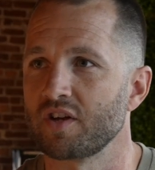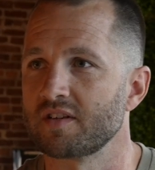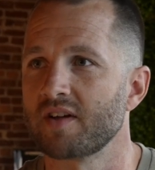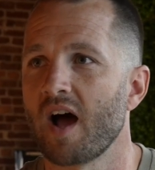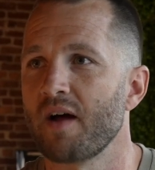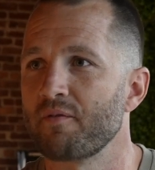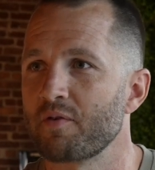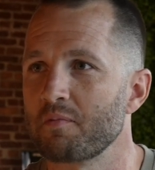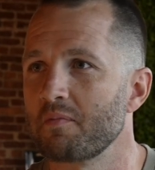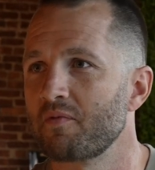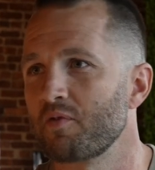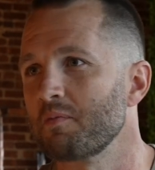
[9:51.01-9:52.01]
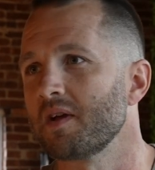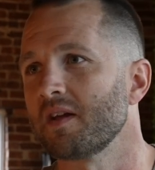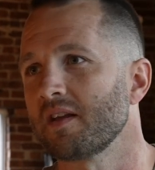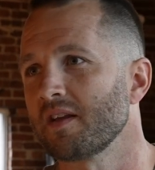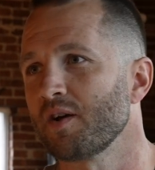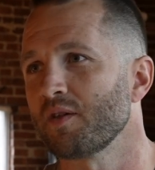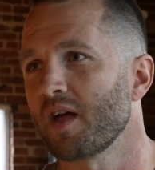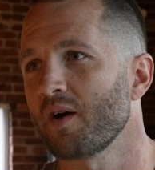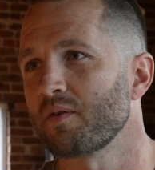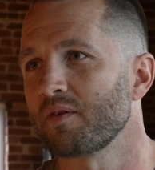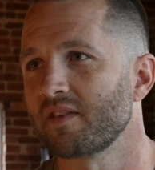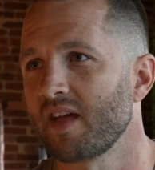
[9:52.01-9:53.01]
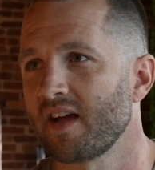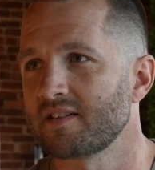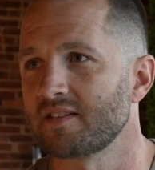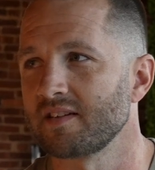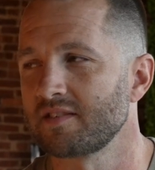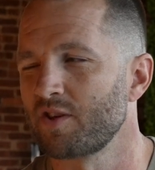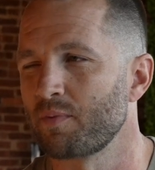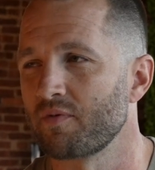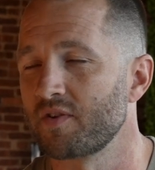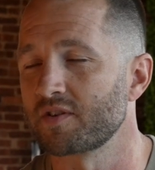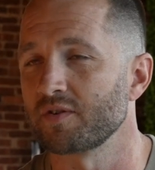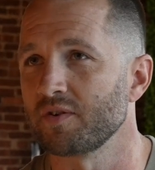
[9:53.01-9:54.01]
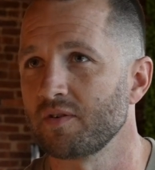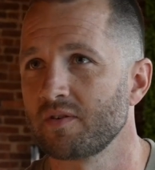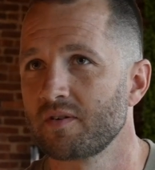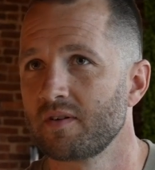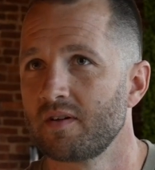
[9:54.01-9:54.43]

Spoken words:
good time for me. That's a superficial